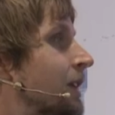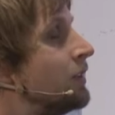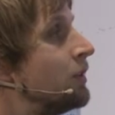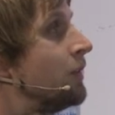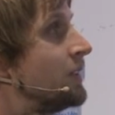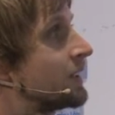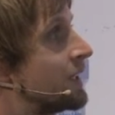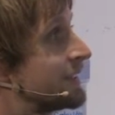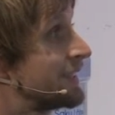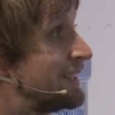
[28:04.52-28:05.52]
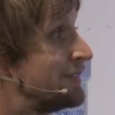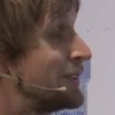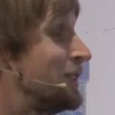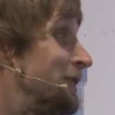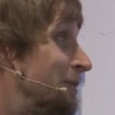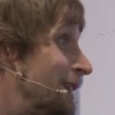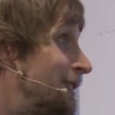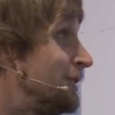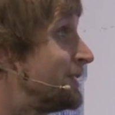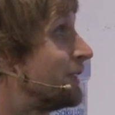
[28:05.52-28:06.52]
I don't know if it's classically even covered by
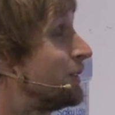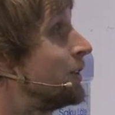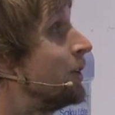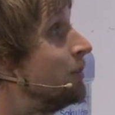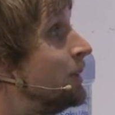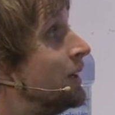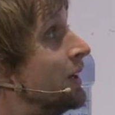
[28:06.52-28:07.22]
LULUCF or not, but